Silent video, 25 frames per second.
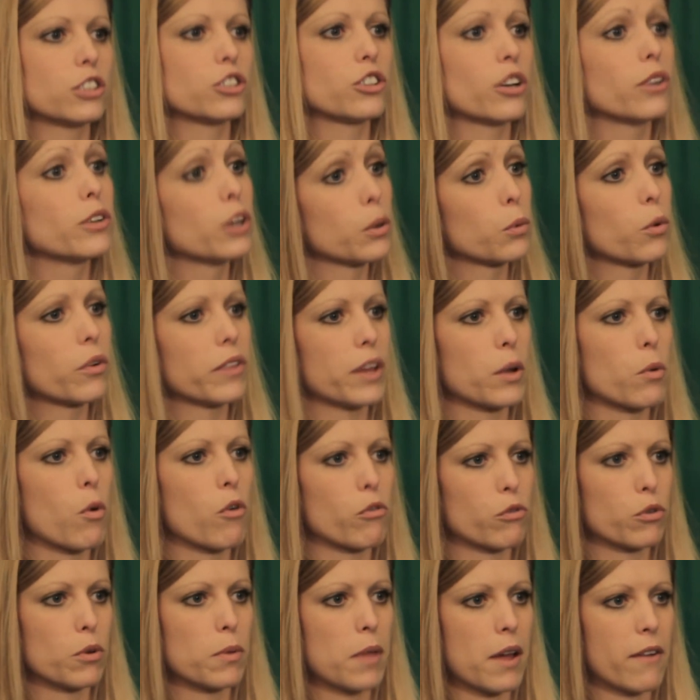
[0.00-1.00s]
that don't know what they
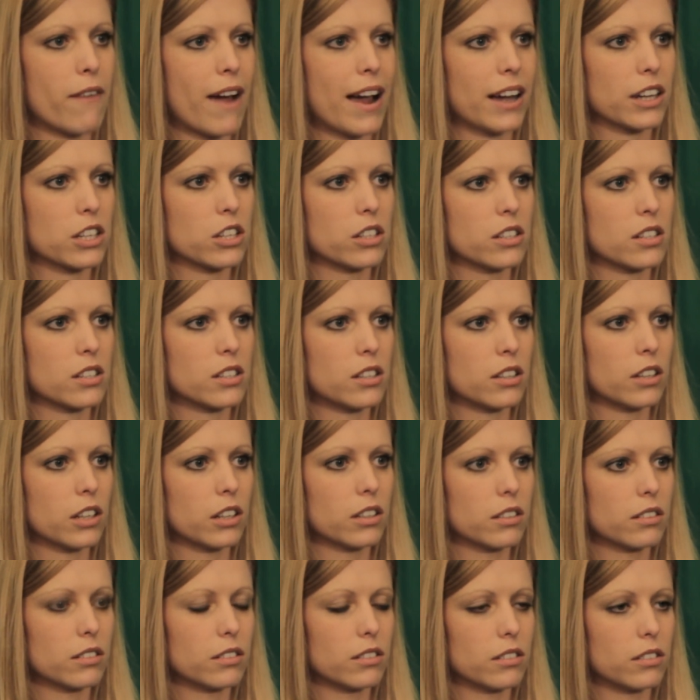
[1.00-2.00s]
want from their actors
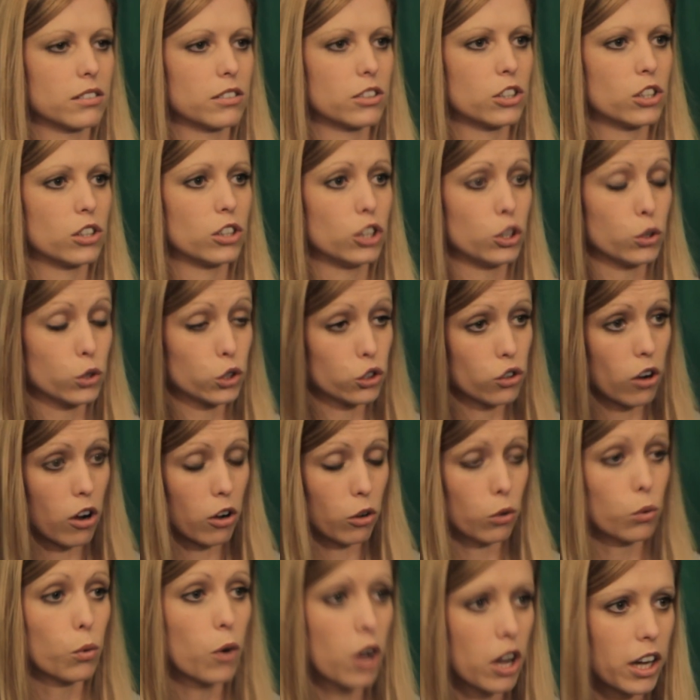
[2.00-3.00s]
that you
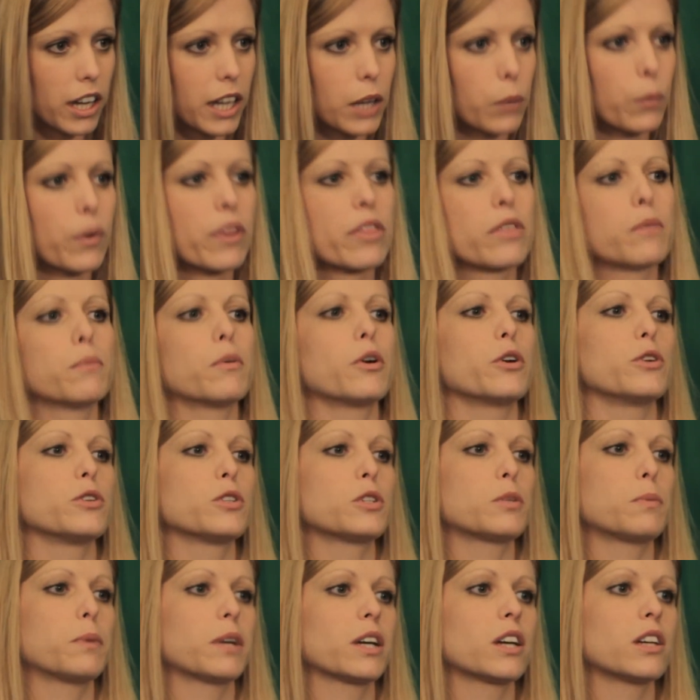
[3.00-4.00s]
struggle working with the
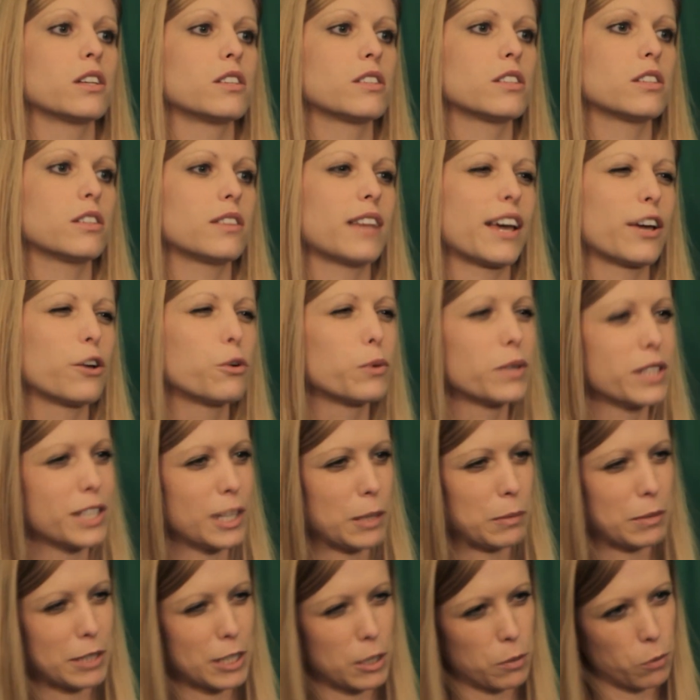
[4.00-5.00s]
most because they always
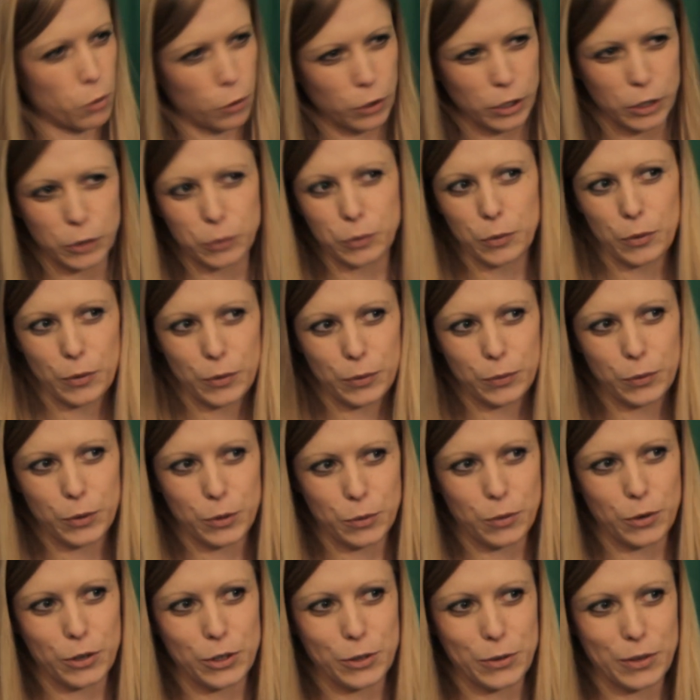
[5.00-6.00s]
seem disappointed
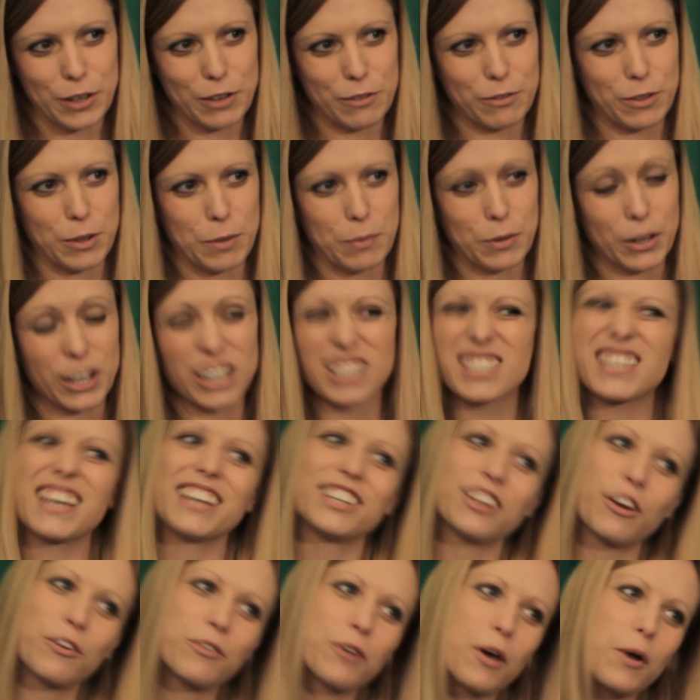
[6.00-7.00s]
with what you give them because they
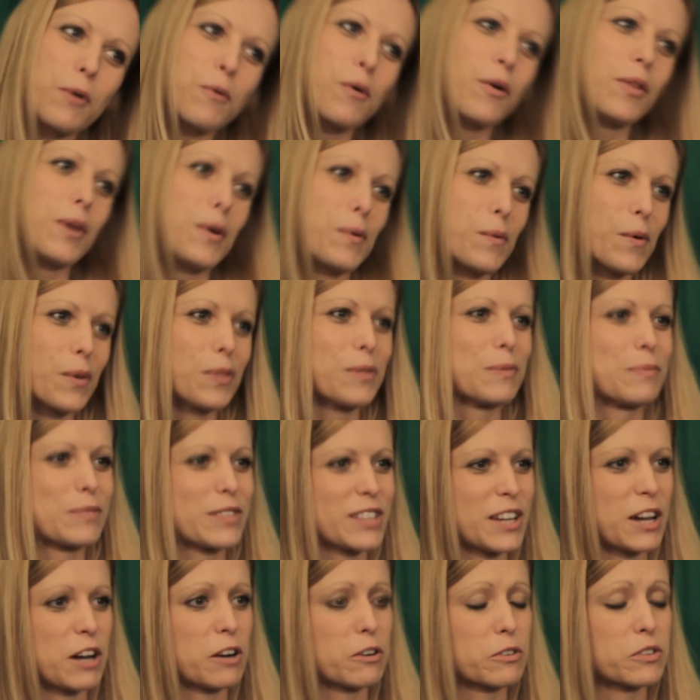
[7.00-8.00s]
don't know what they want
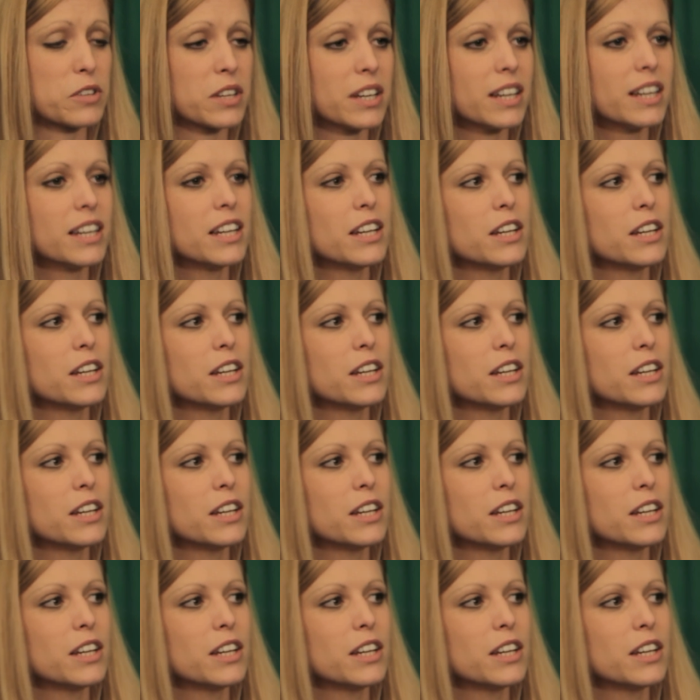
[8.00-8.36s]
themselves.